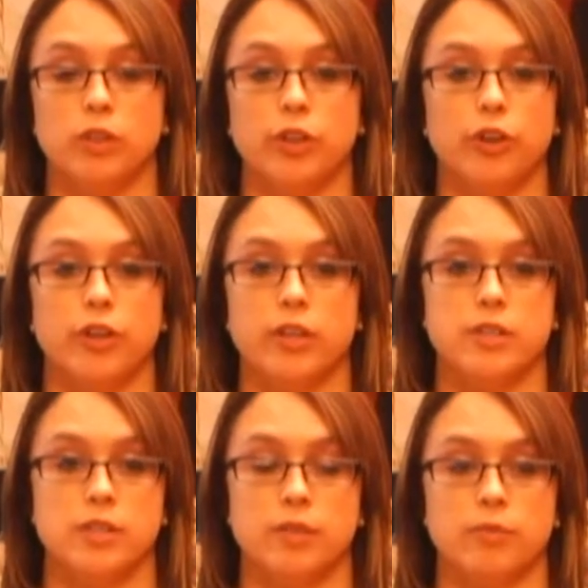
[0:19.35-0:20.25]
really
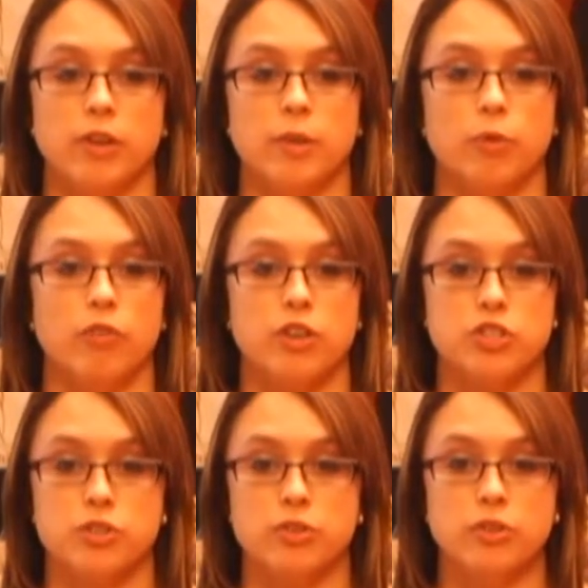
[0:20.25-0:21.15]
courteous, and very
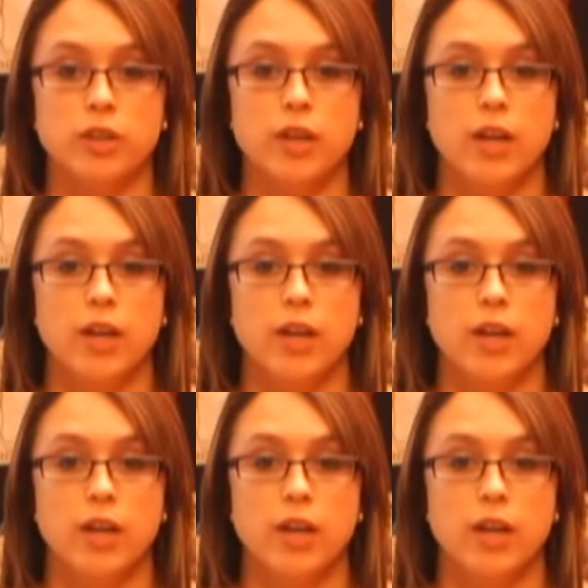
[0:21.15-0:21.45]
professional.